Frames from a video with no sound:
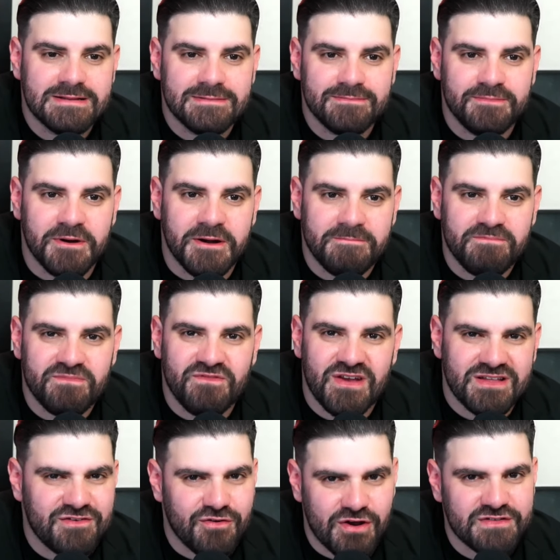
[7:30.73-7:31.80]
but
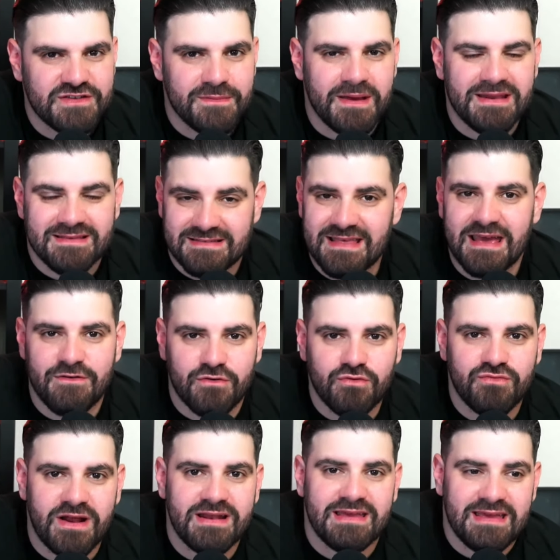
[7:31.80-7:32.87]
Victor Osimhen is there
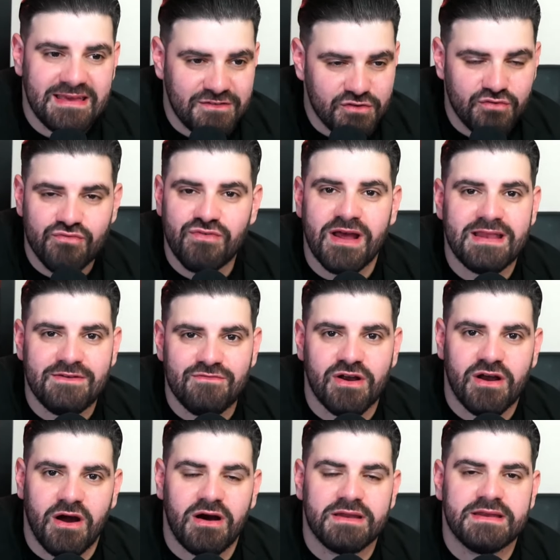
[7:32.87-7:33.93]
already. He's already
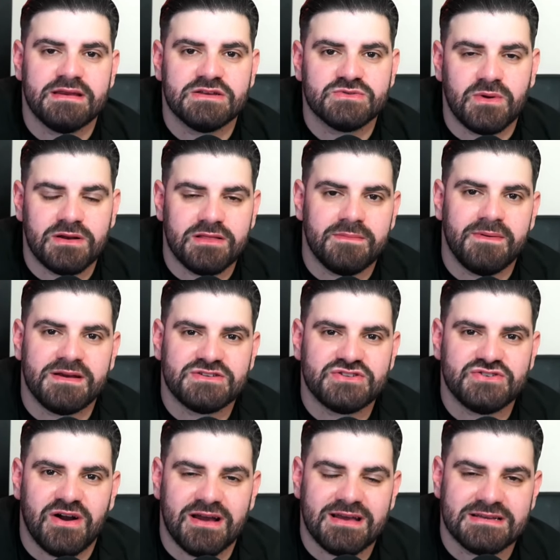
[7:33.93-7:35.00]
regarded as one of the best
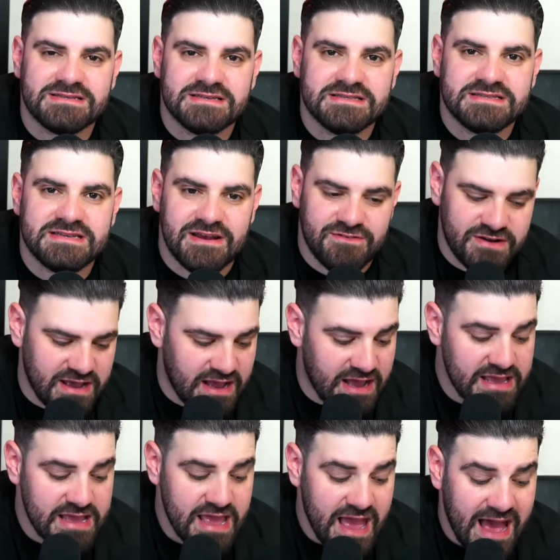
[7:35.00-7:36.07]
strikers in Serie A,
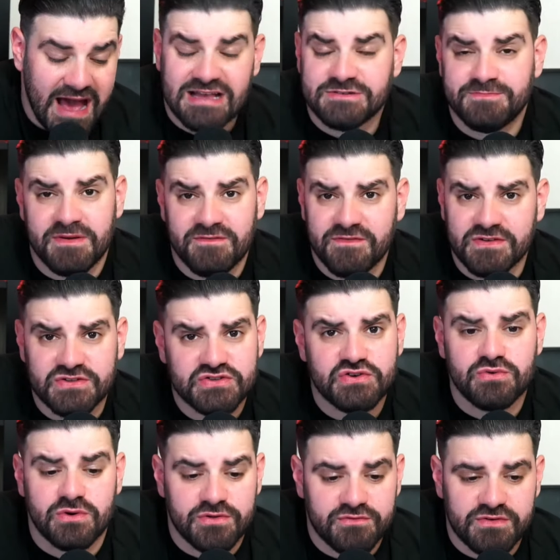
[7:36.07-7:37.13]
has been for
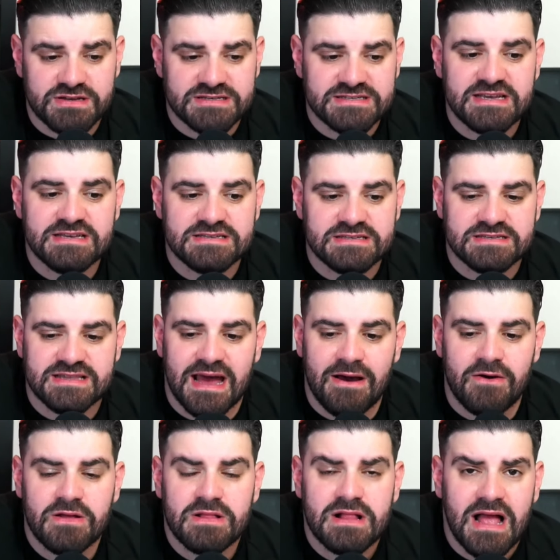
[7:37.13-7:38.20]
2 or 3 seasons
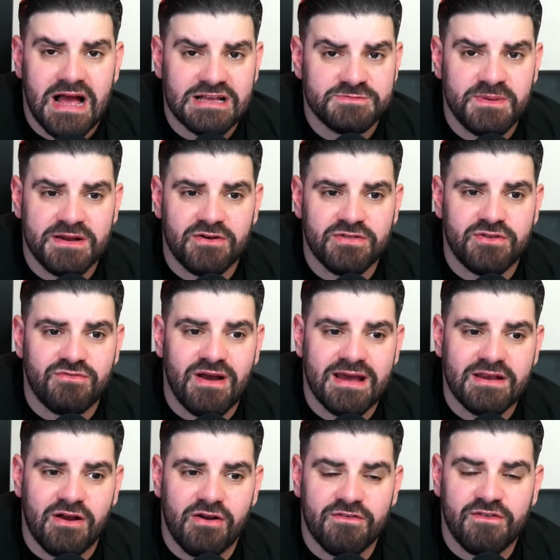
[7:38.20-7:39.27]
now, has been on the
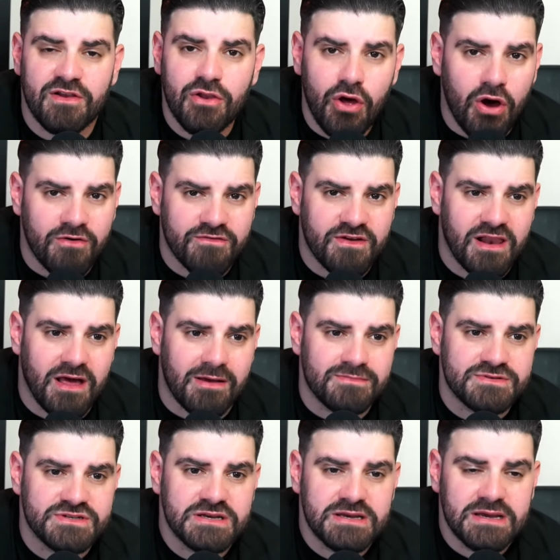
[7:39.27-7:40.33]
radar of a lot of
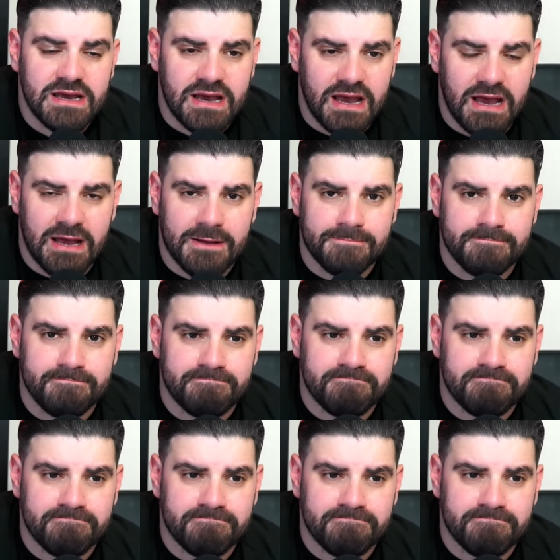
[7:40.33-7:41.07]
clubs. And